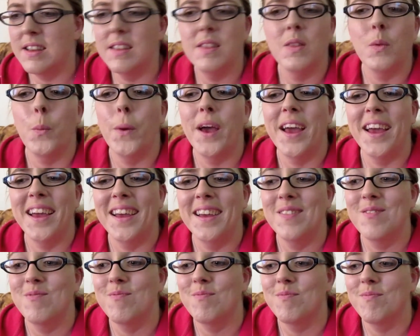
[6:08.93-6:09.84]
in the
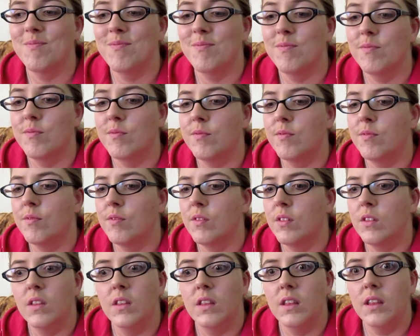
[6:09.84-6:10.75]
way.
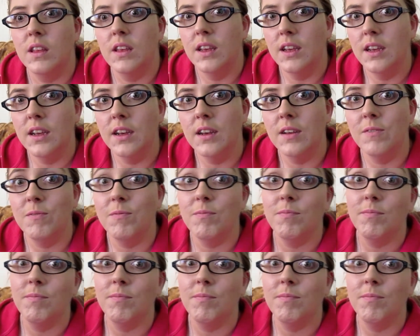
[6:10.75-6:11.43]
Yeah.